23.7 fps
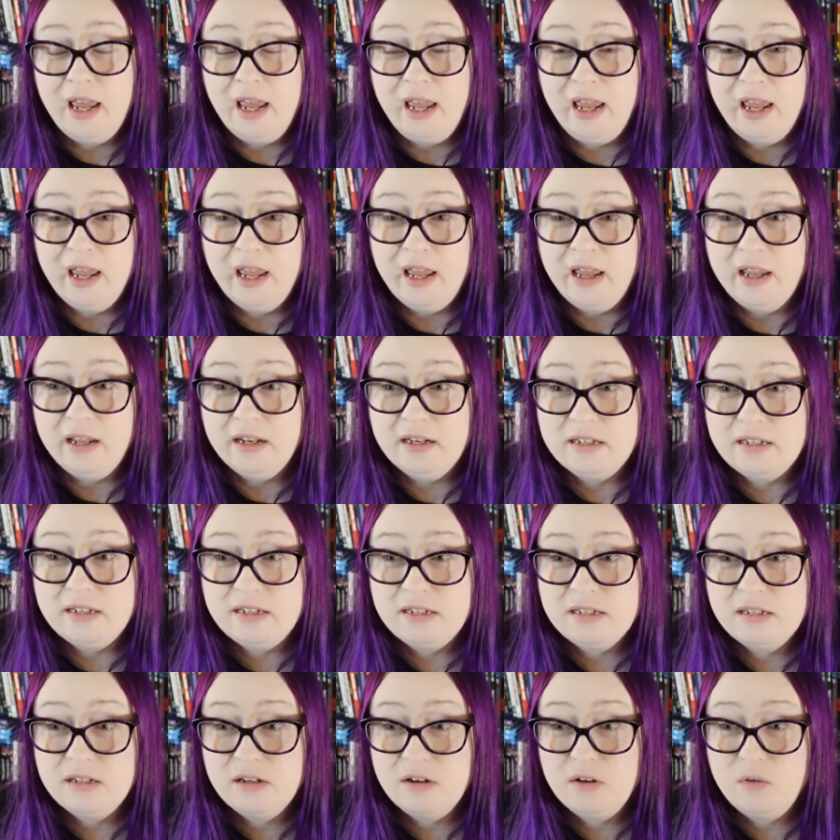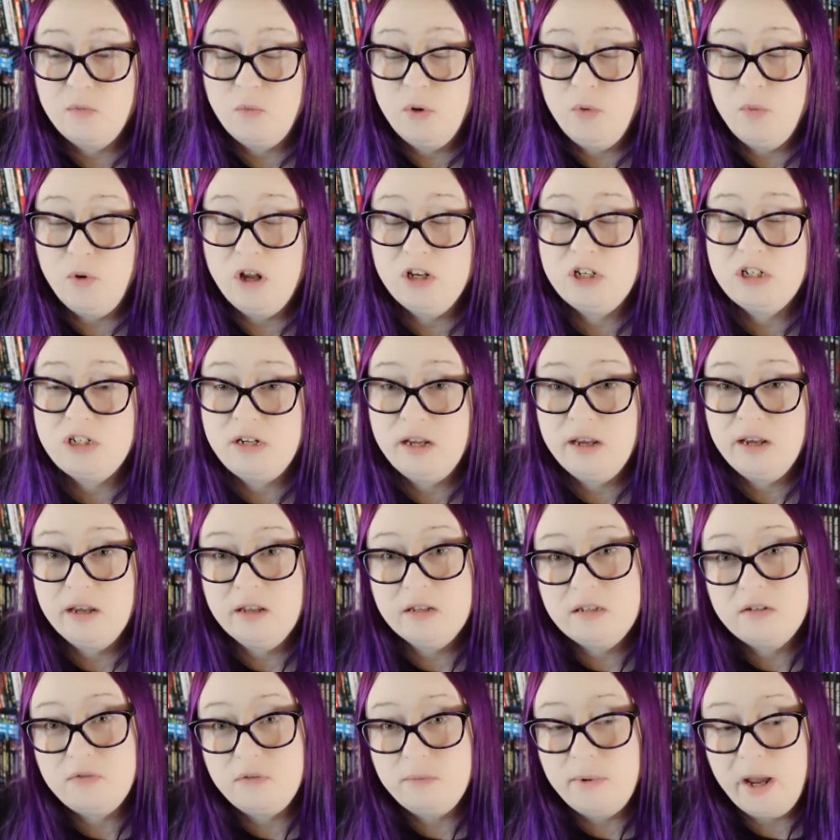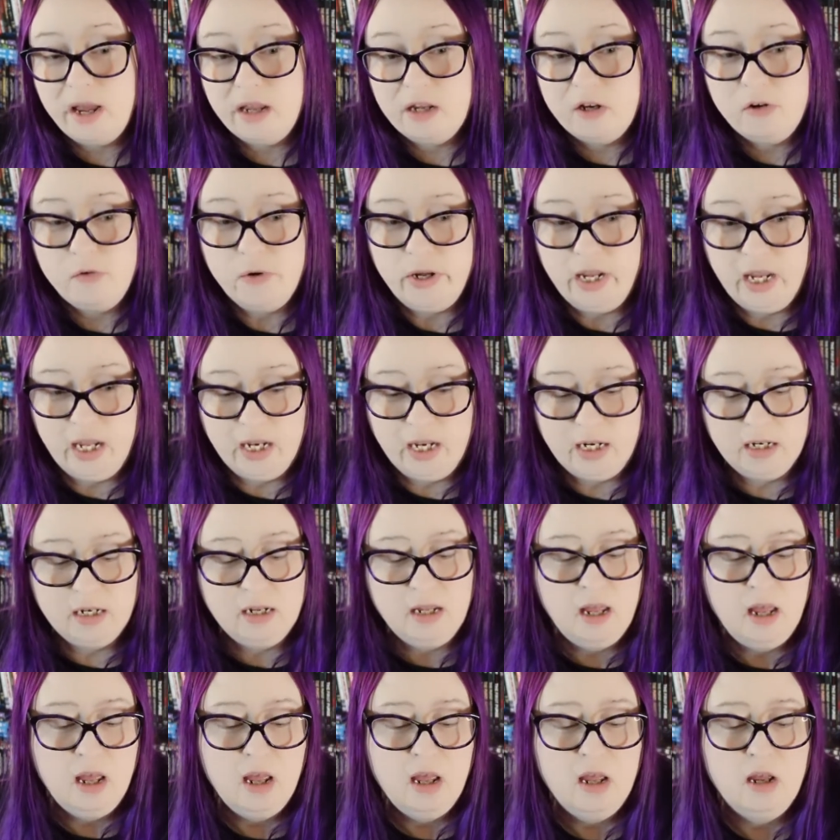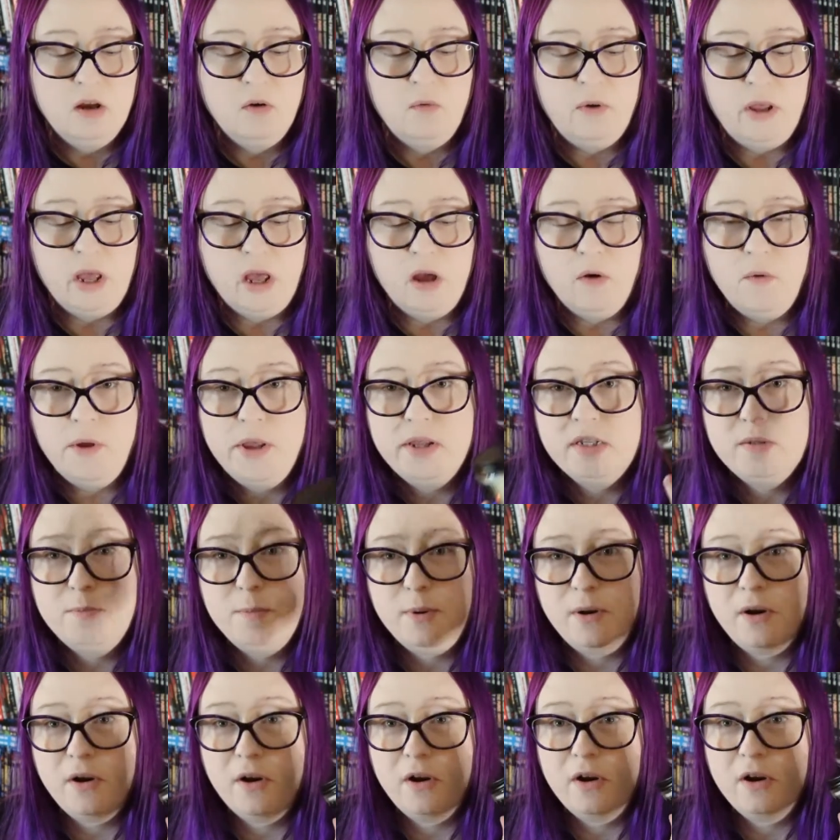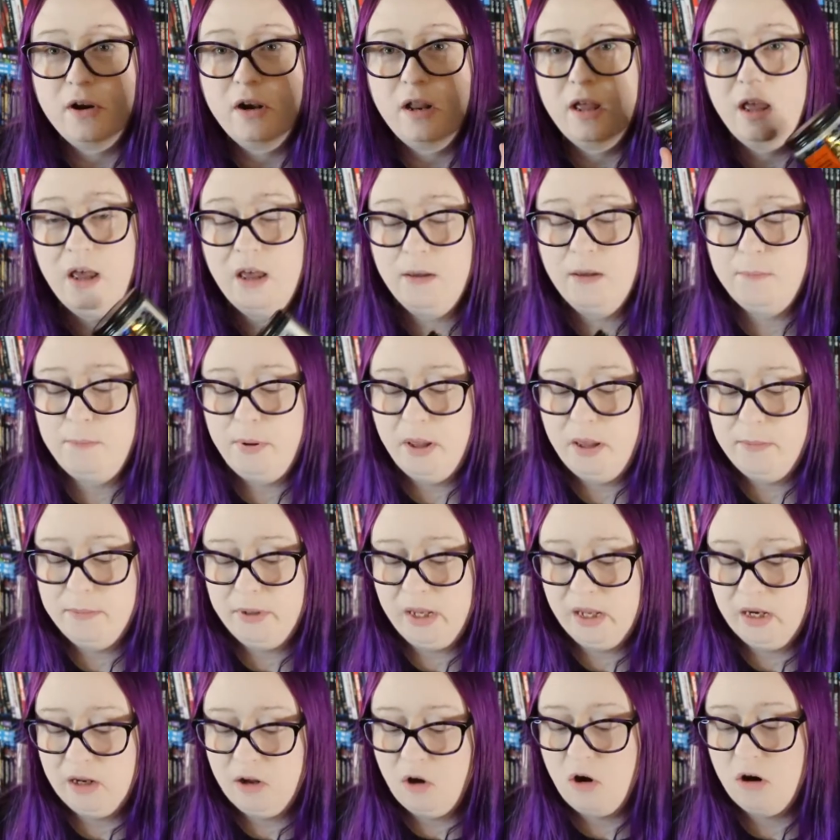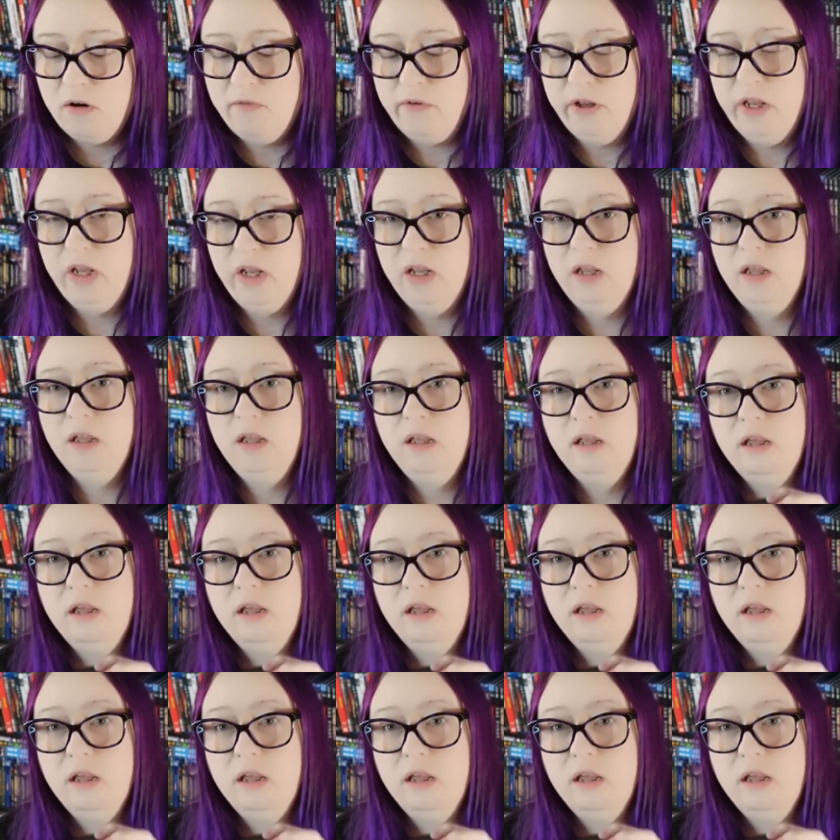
and we watch Tales from Halloween, we always burn a pumpkin carving